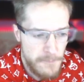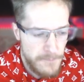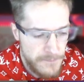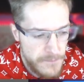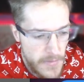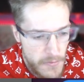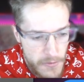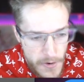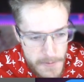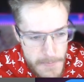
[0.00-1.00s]

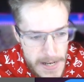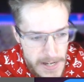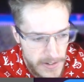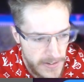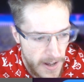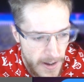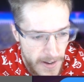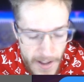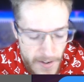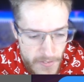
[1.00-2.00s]
3 million, guy.
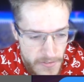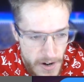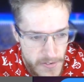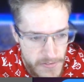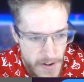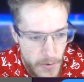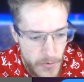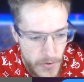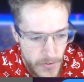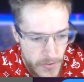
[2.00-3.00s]

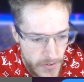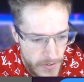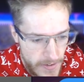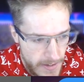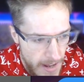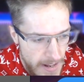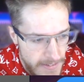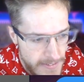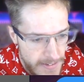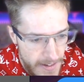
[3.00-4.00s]
300,000.
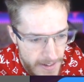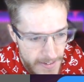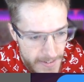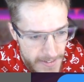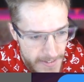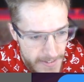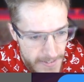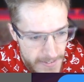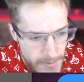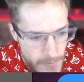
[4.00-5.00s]
And
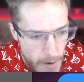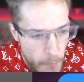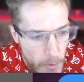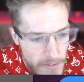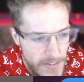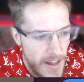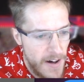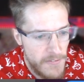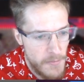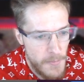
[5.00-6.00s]
I wanted to get
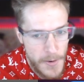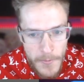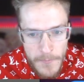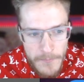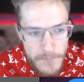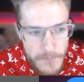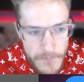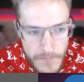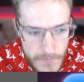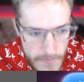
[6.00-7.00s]
half a mil.
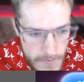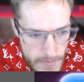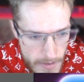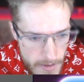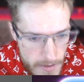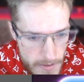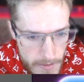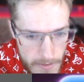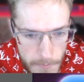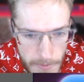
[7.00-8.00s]

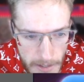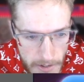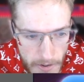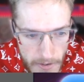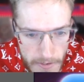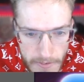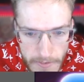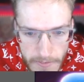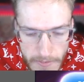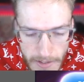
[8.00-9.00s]
But yeah, look.
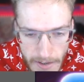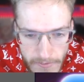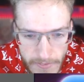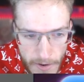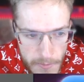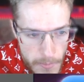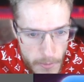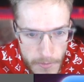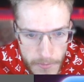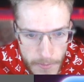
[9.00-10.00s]
11,000
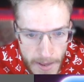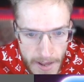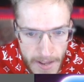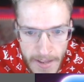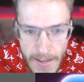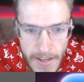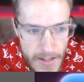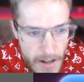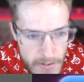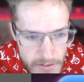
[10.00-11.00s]
points for that.
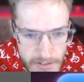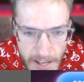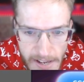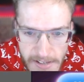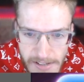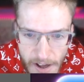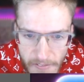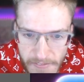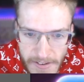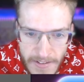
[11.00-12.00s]
I was just getting nothing